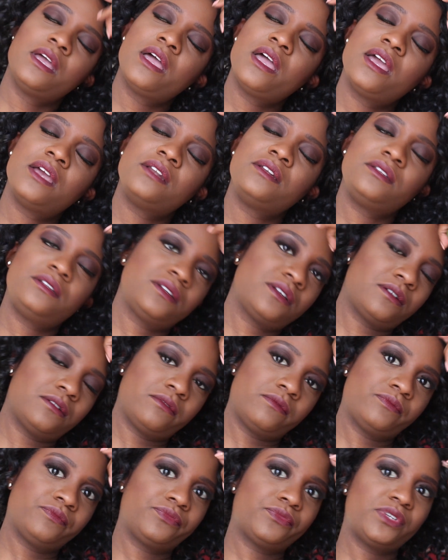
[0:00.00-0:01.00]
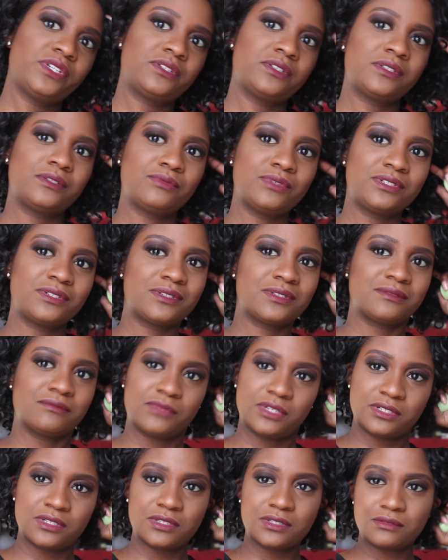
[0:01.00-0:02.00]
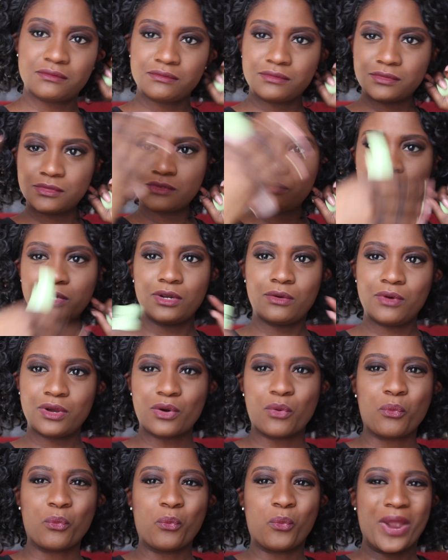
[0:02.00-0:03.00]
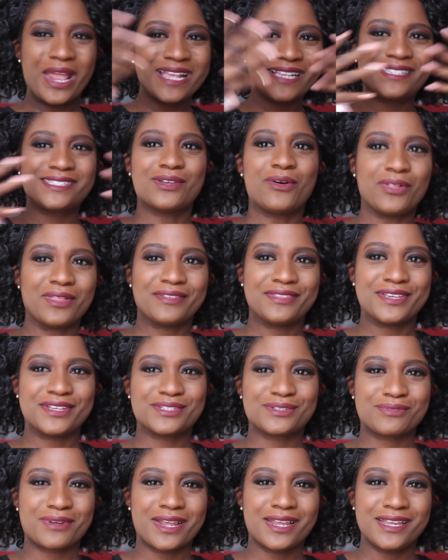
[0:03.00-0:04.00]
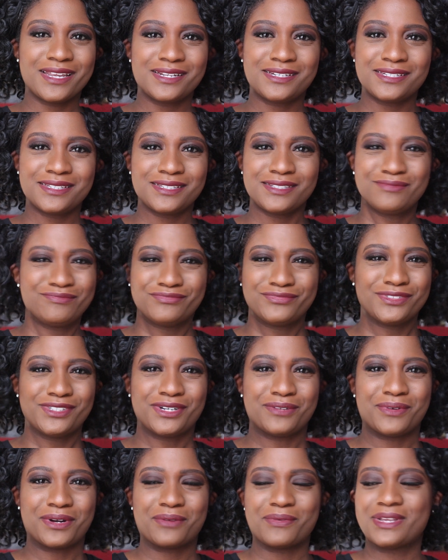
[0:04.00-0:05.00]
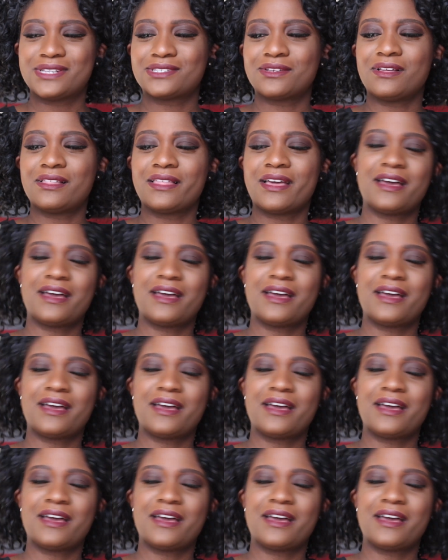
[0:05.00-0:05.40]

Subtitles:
And you know, we don't want to waste all of this, right? You don't want to waste all